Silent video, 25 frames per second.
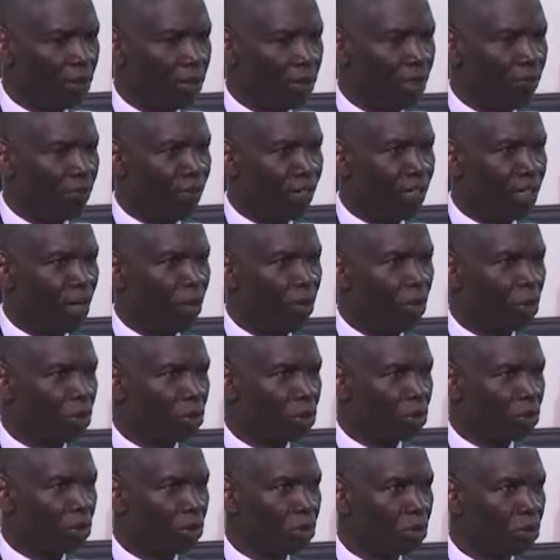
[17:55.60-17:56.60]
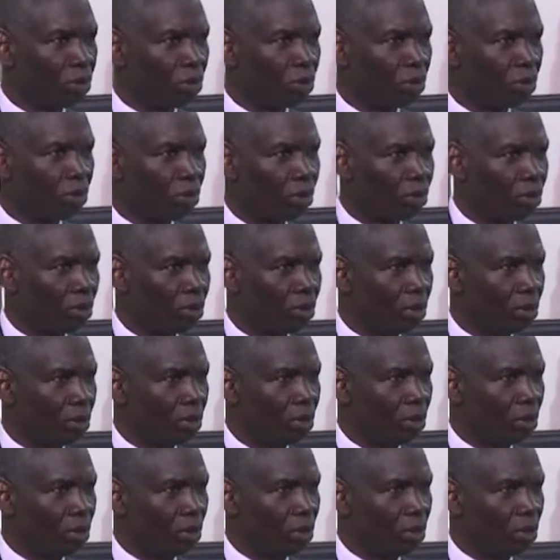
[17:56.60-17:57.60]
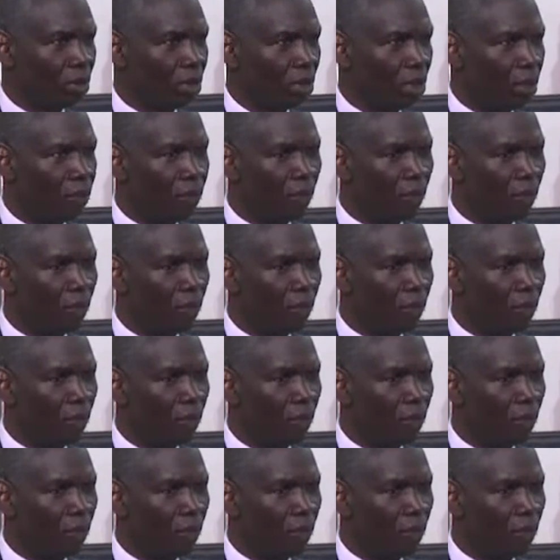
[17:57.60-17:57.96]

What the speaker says: The father was good, the